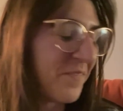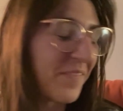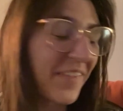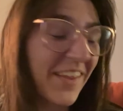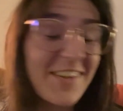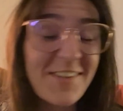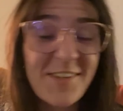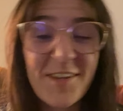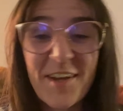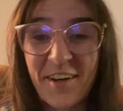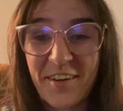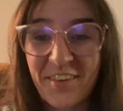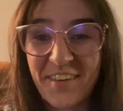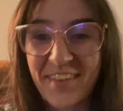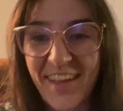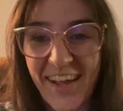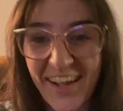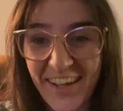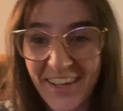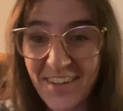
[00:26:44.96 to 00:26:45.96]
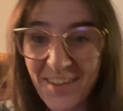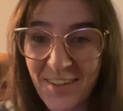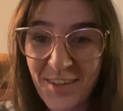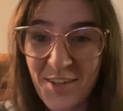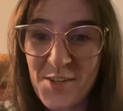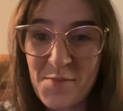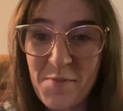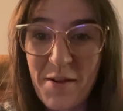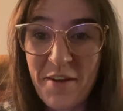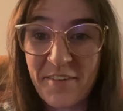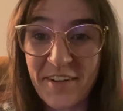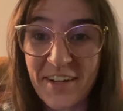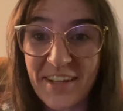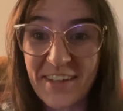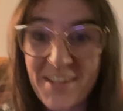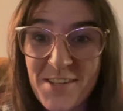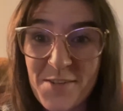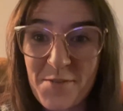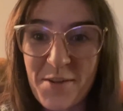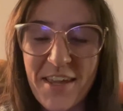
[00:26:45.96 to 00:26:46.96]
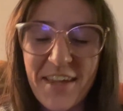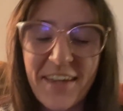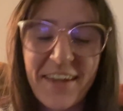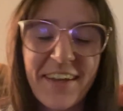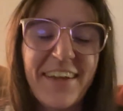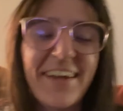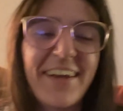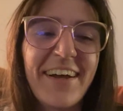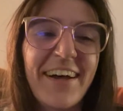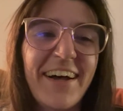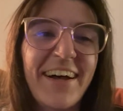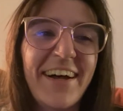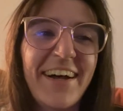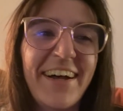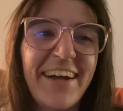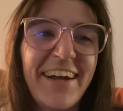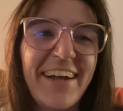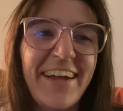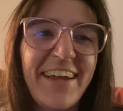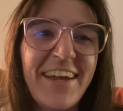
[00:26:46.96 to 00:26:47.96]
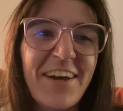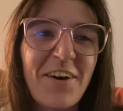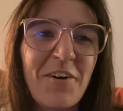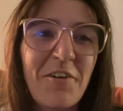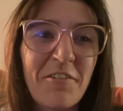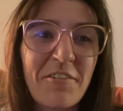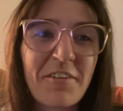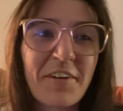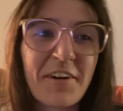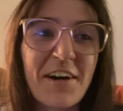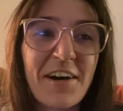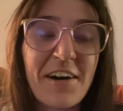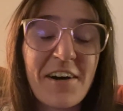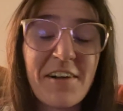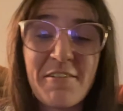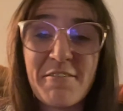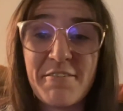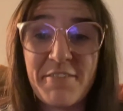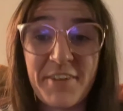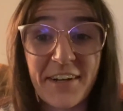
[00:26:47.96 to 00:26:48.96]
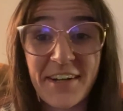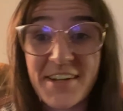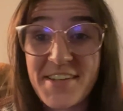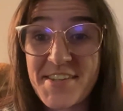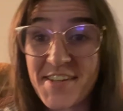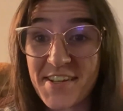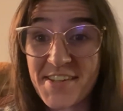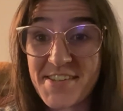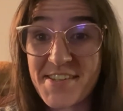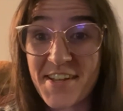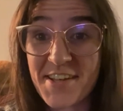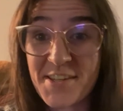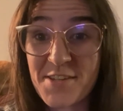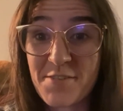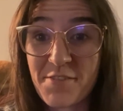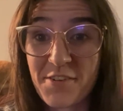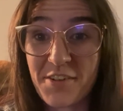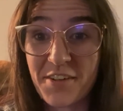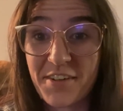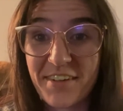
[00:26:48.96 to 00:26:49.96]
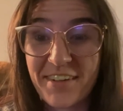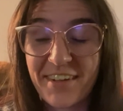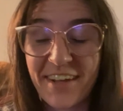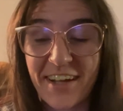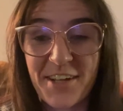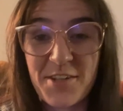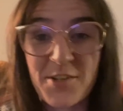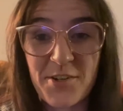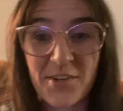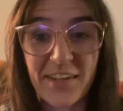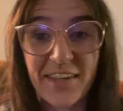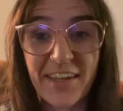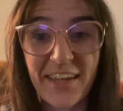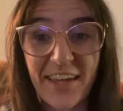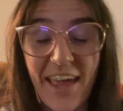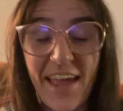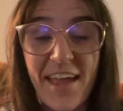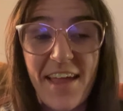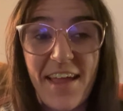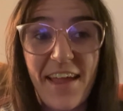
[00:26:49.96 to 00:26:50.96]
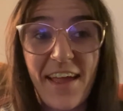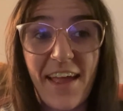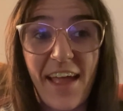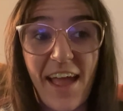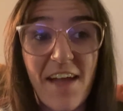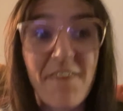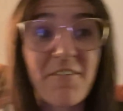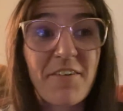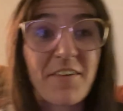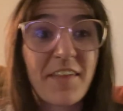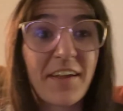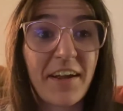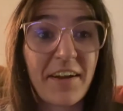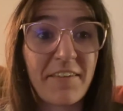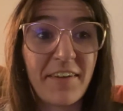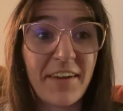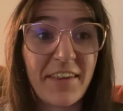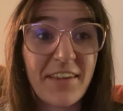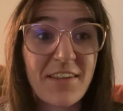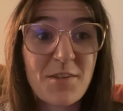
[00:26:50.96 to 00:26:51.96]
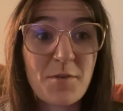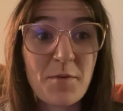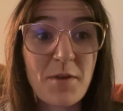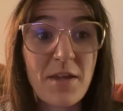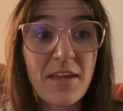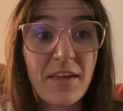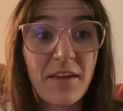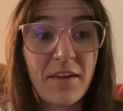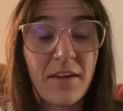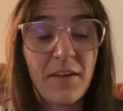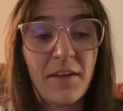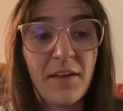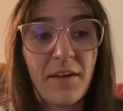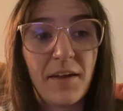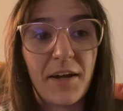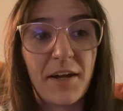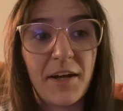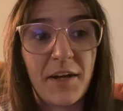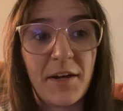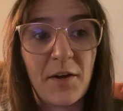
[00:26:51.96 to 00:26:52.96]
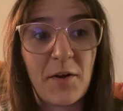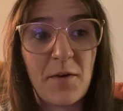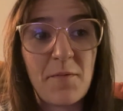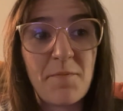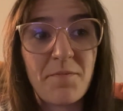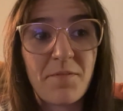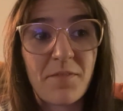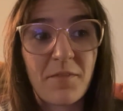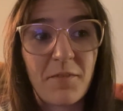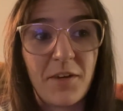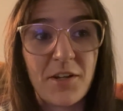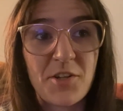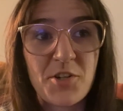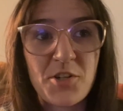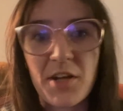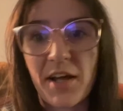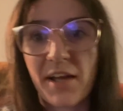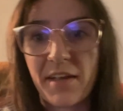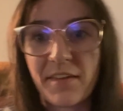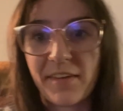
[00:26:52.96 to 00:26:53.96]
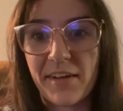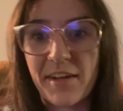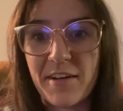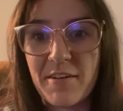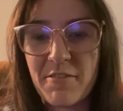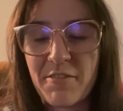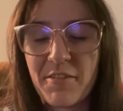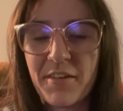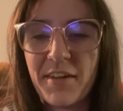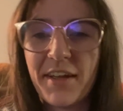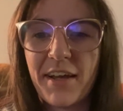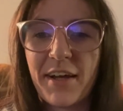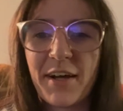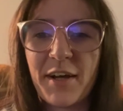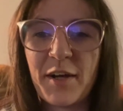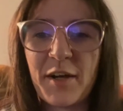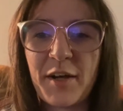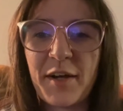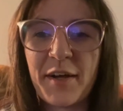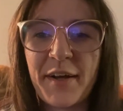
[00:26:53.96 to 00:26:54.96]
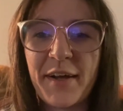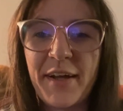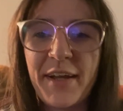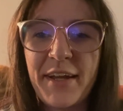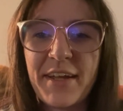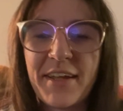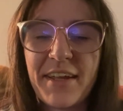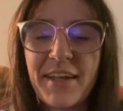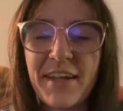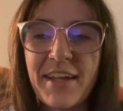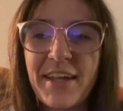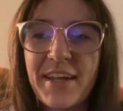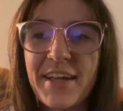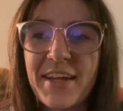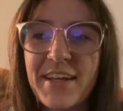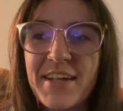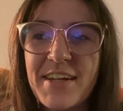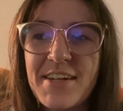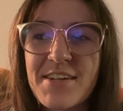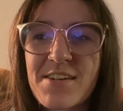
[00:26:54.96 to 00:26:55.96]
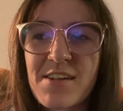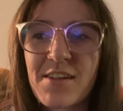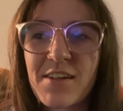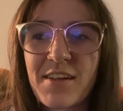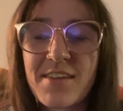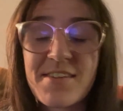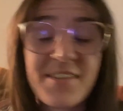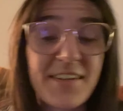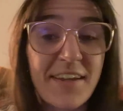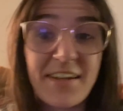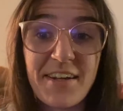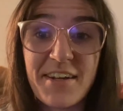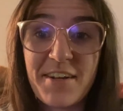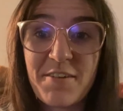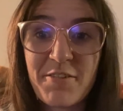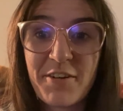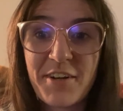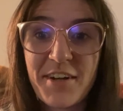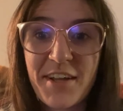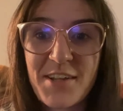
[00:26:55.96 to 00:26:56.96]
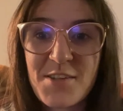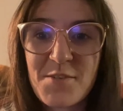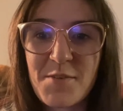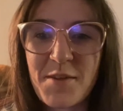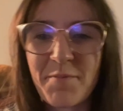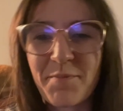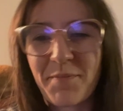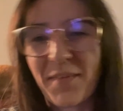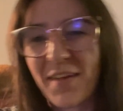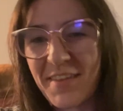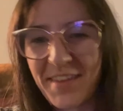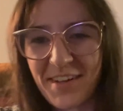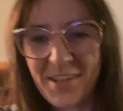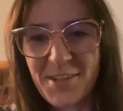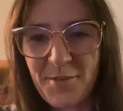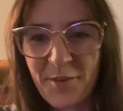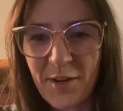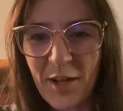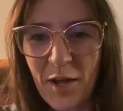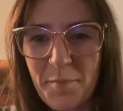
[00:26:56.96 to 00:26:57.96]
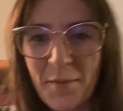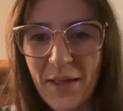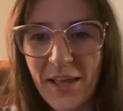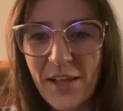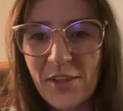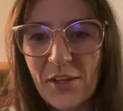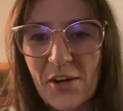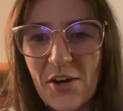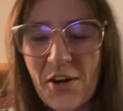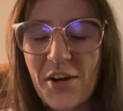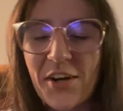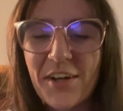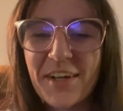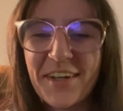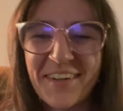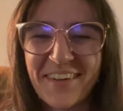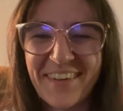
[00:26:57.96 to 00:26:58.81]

So that concludes my reading this week. Overall, very successful. I enjoyed like everything I read this week, which I love, and excited for next week. Thanks for coming along.